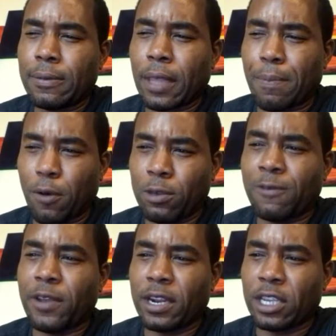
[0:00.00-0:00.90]
they both was
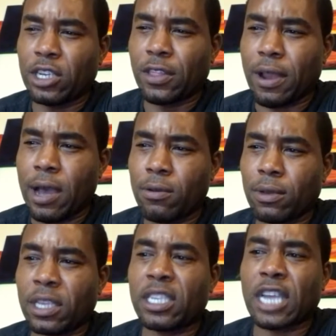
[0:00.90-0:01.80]
filling each other out.
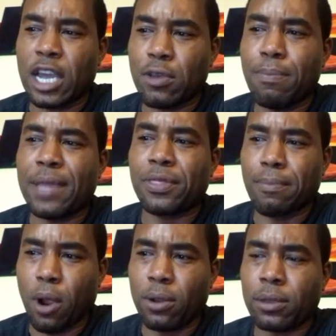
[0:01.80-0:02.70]
Castano met the
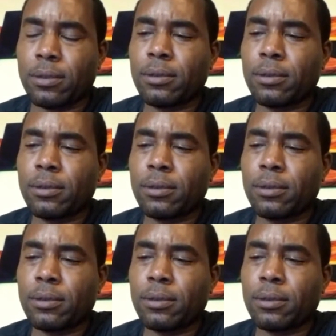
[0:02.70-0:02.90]
mark